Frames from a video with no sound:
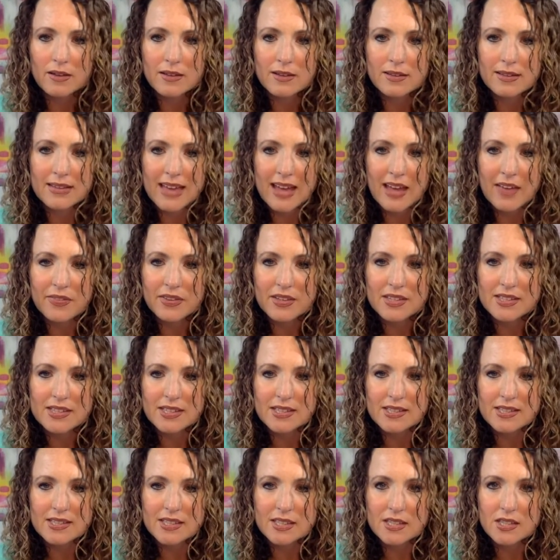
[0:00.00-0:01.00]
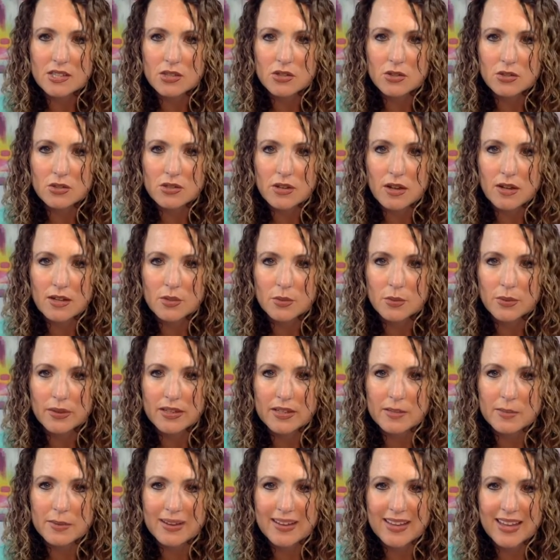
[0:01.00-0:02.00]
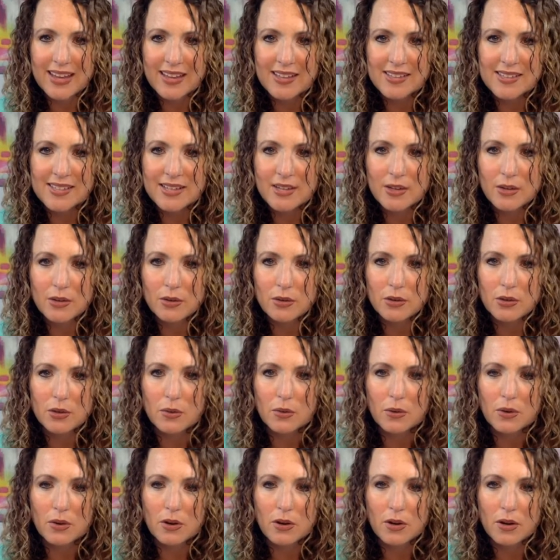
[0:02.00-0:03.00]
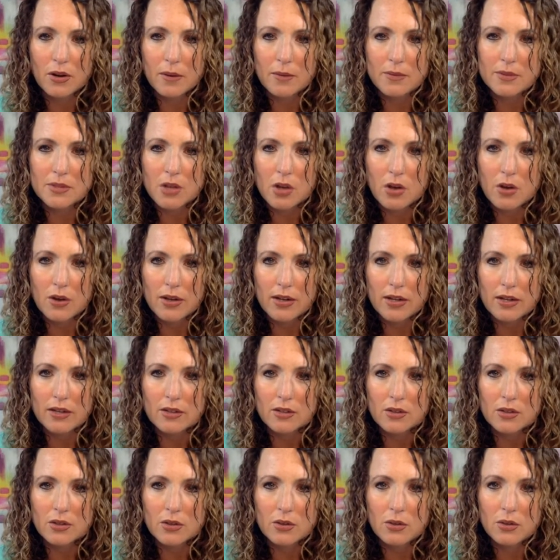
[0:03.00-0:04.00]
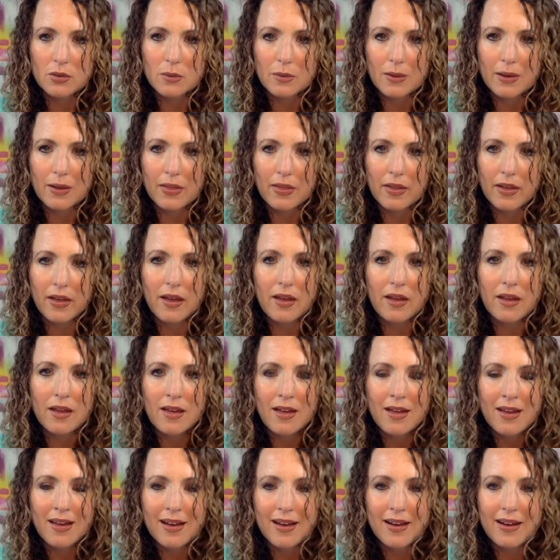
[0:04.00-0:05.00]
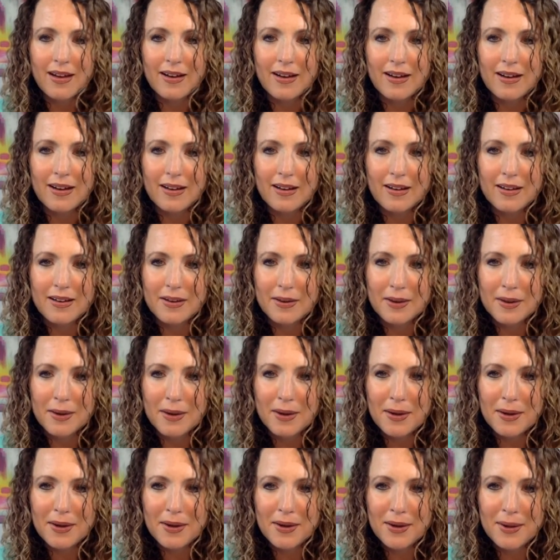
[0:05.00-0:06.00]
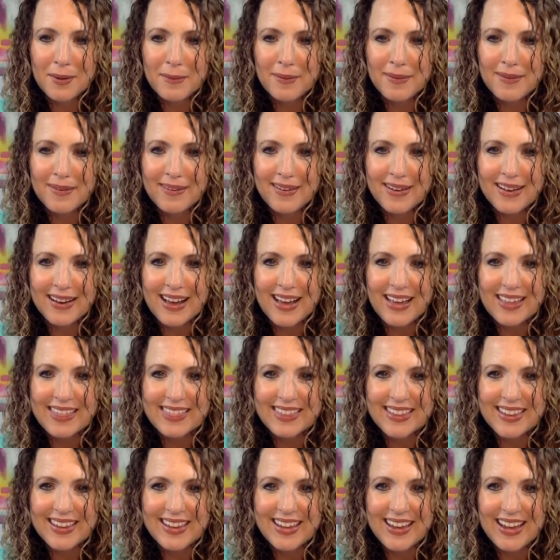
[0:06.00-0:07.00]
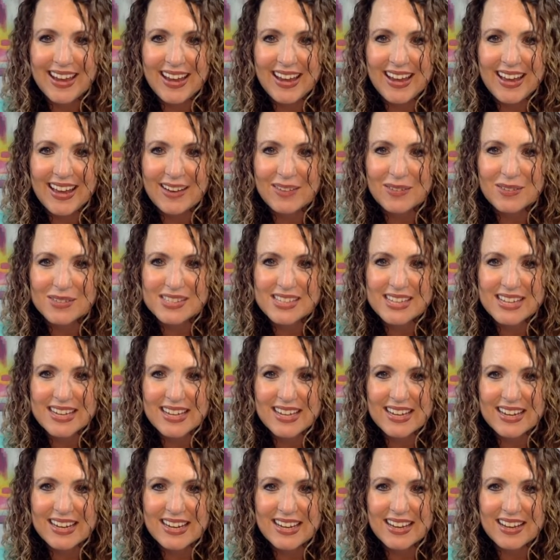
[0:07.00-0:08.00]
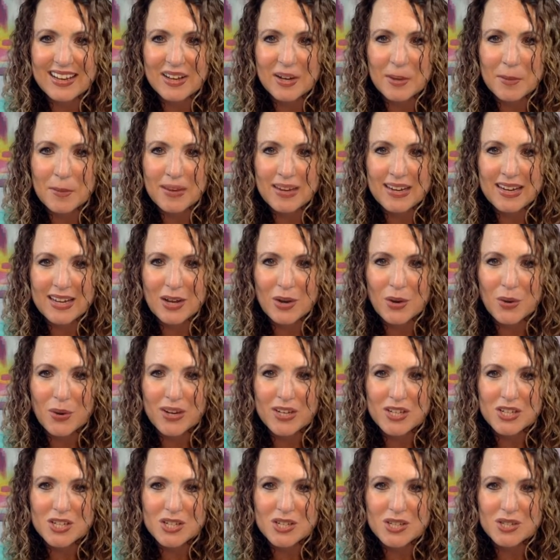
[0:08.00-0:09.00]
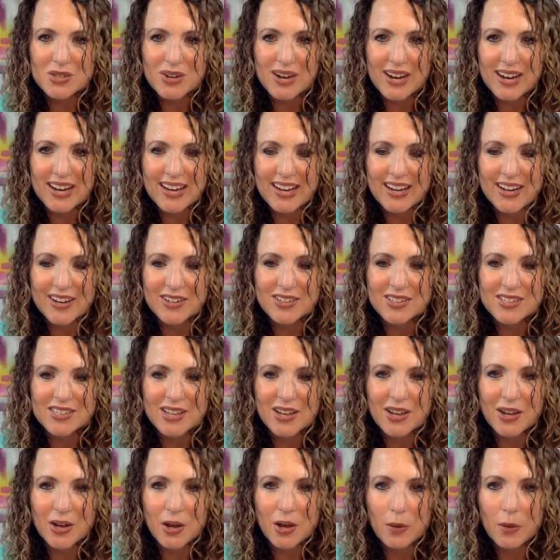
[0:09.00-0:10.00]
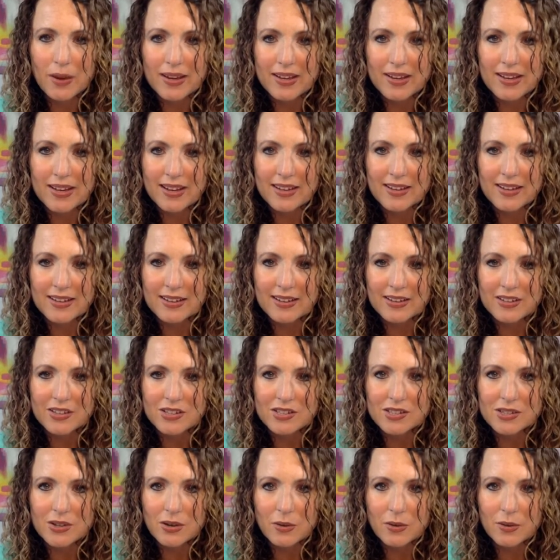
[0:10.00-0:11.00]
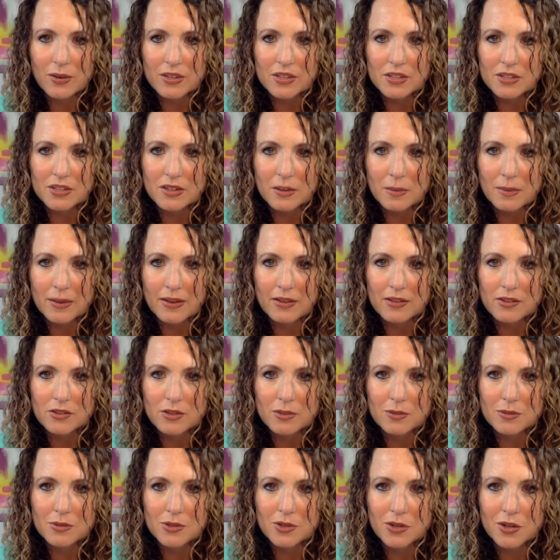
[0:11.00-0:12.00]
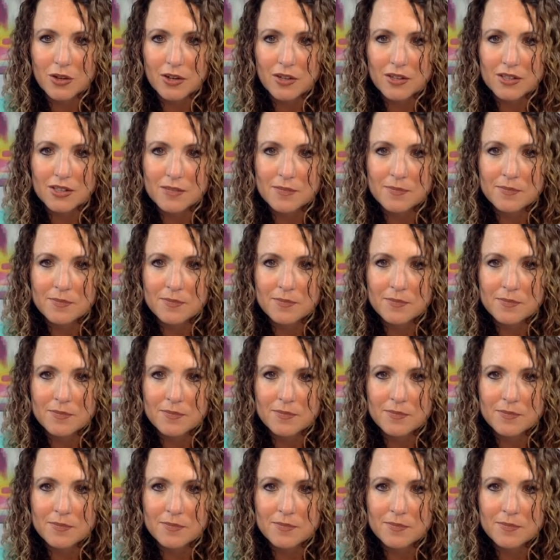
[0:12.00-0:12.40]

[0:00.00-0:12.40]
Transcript: Kathy says sisters, not twins, but I can't see who you are talking to about that. All right. I don't see any questions right here. So oh wait, yeah, I did. I just saw a question about scripture cards.